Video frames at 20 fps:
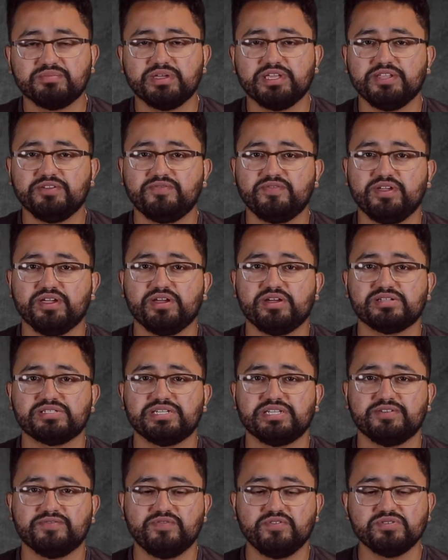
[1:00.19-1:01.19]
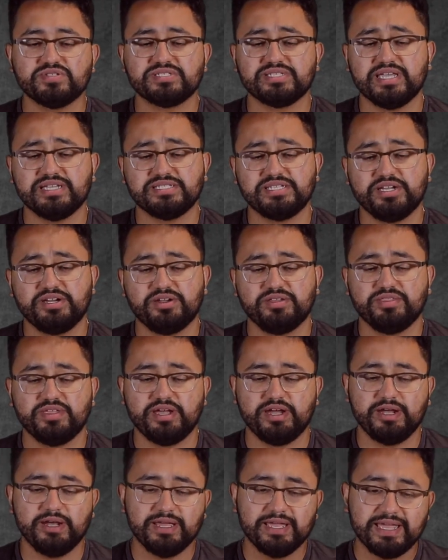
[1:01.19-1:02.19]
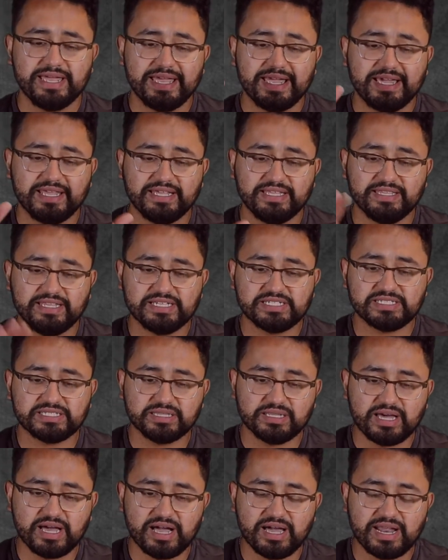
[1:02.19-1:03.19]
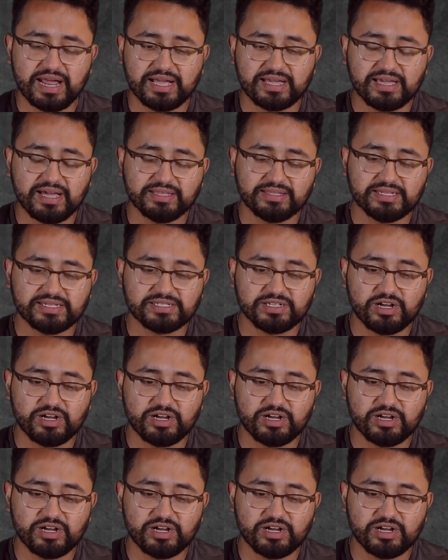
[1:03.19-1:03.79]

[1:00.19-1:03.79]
minifigures and a few sets here and there. And in this lot, I got this